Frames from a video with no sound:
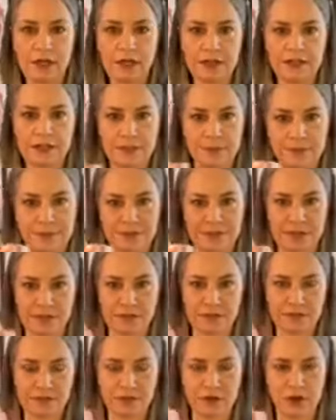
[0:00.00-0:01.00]
dips
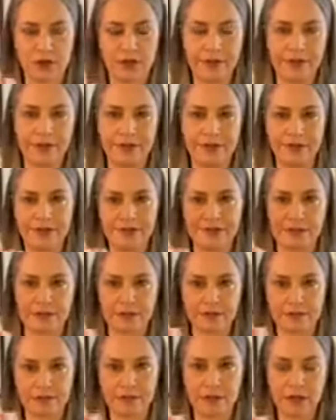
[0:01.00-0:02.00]
and hills
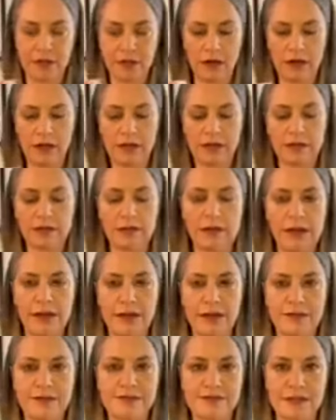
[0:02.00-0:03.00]
and
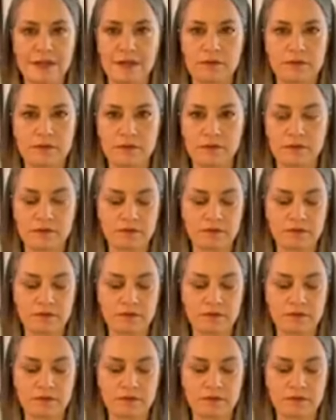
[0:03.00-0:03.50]
inclines and